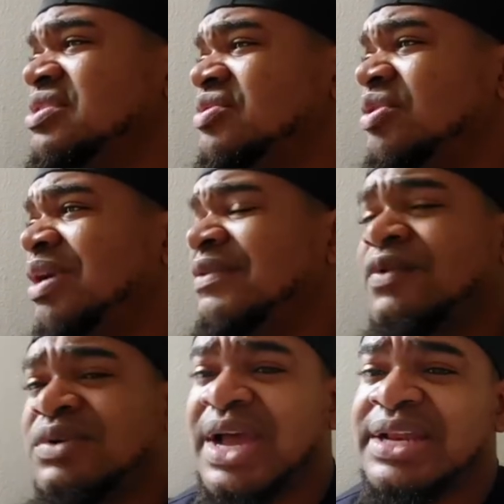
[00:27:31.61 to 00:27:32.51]
So you want
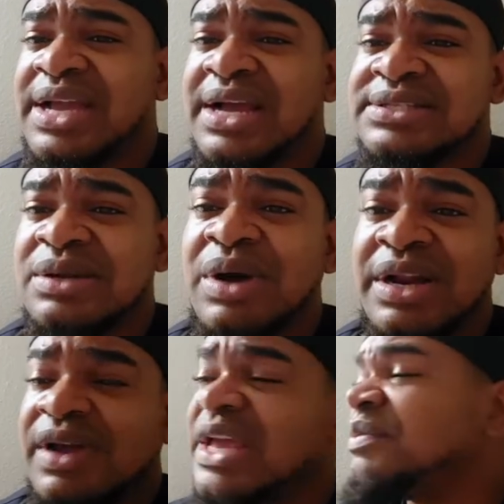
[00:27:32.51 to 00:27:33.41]
voter ID cards and
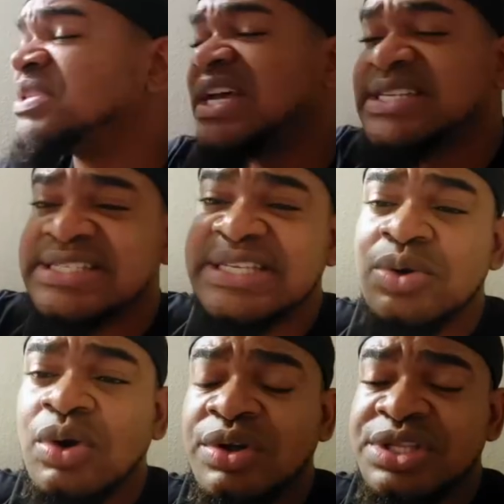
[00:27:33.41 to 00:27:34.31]
whatever. Anyways, guys, I sit
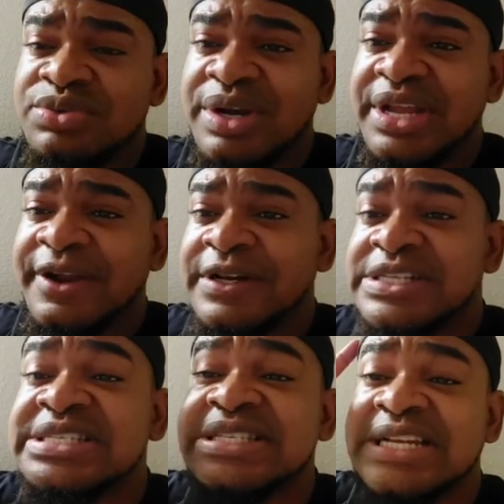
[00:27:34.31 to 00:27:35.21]
too long on this right there.
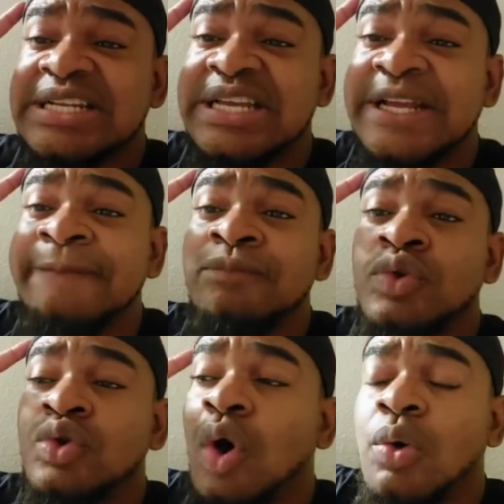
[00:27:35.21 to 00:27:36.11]
This is Saturday.
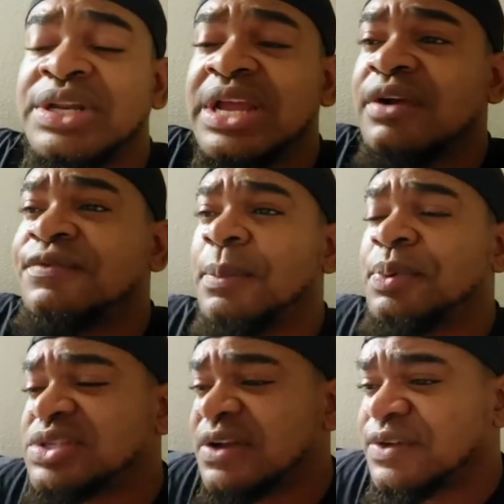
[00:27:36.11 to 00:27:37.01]
Go there, for
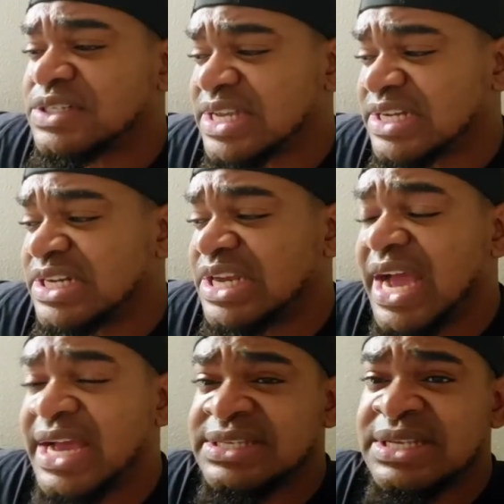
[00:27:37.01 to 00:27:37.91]
yourself on Saturday,
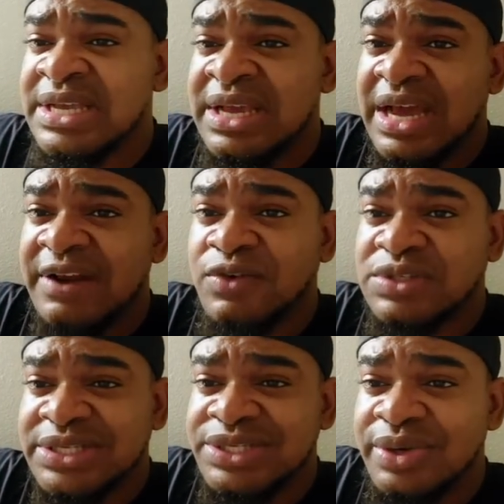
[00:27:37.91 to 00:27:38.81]
guys. And of
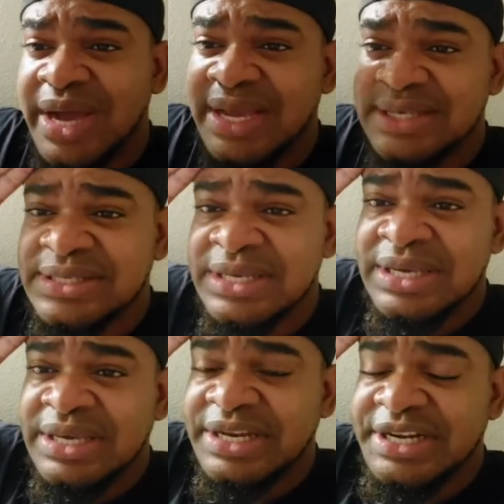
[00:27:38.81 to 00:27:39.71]
course, I'll see you guys
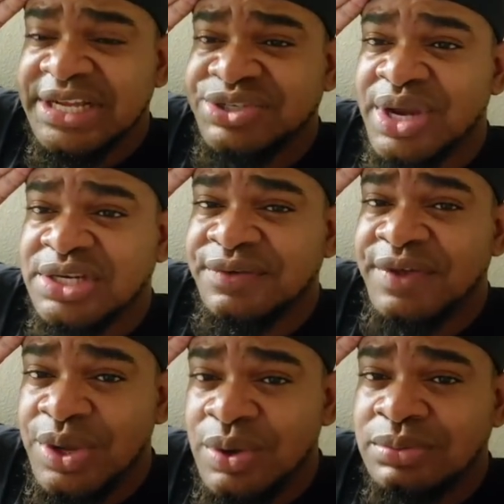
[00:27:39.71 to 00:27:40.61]
in the next reaction
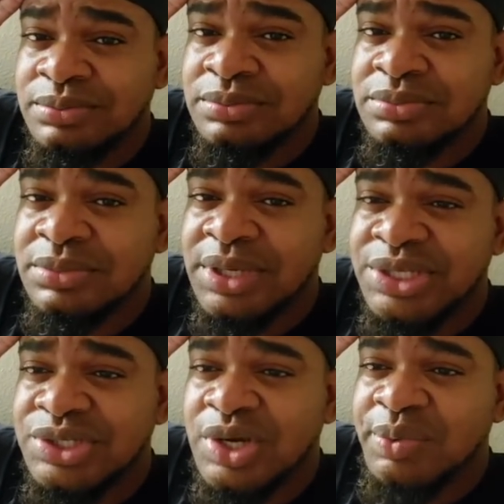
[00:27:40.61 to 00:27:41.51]
video.
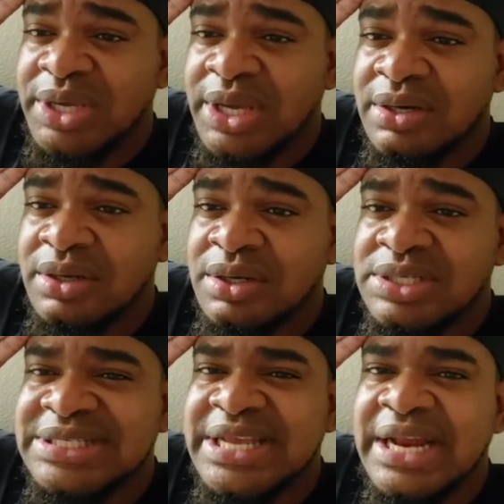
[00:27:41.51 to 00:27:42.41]
Enjoy the weekend.
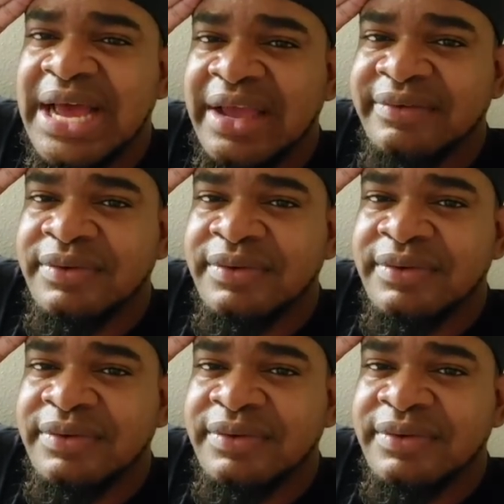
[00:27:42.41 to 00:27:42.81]
Stay alive.